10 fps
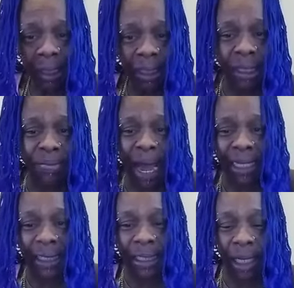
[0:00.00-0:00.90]

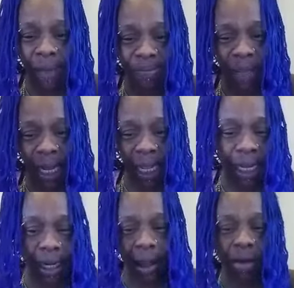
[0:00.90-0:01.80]
Somebody slipped it
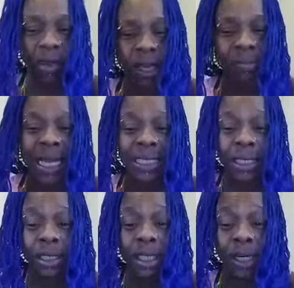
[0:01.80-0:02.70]
in on him. That's
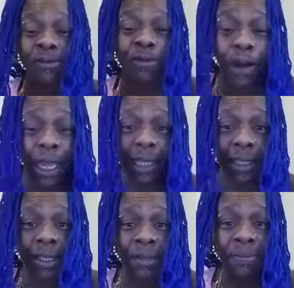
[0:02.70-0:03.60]
a
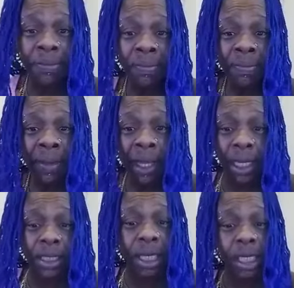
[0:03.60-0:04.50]
difference.
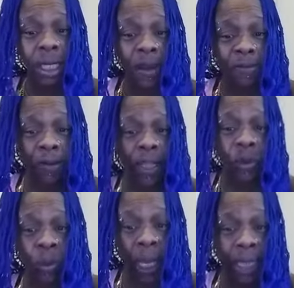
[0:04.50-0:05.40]
It's a
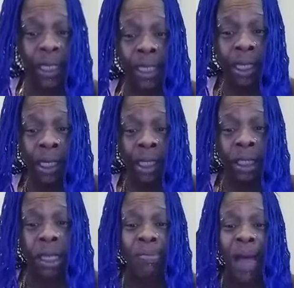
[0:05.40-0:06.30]
difference when
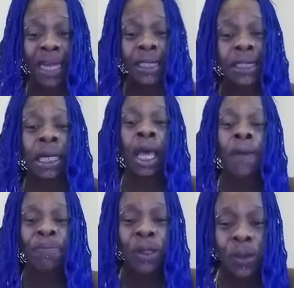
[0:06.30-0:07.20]
somebody
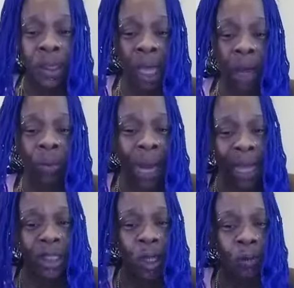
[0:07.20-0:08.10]
slip you something
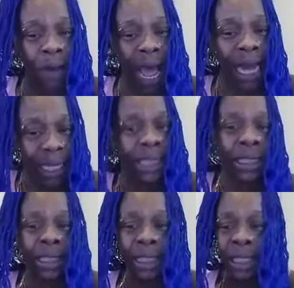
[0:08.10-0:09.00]
without your
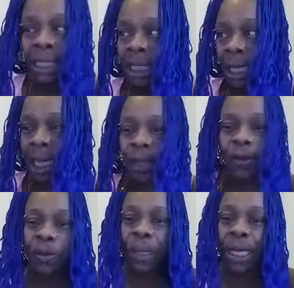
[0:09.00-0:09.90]
knowledge and
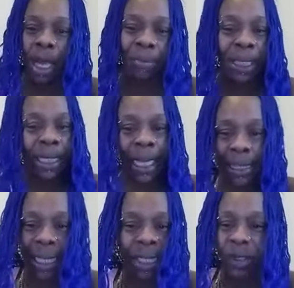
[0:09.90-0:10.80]
you become
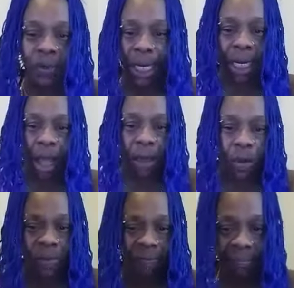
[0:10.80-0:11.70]
addicted. You didn't
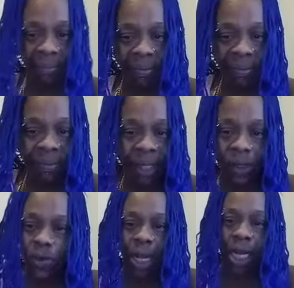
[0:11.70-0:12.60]
know.
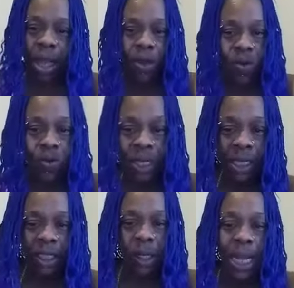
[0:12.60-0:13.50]
You didn't know.
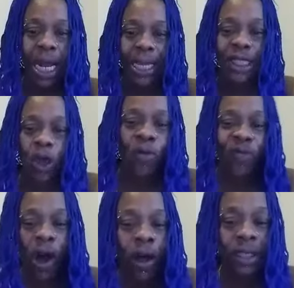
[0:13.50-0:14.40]
So that ain't your
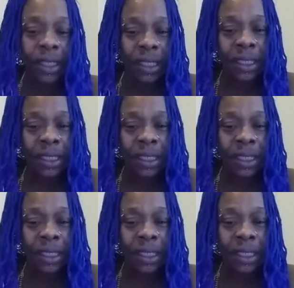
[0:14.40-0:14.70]
fault.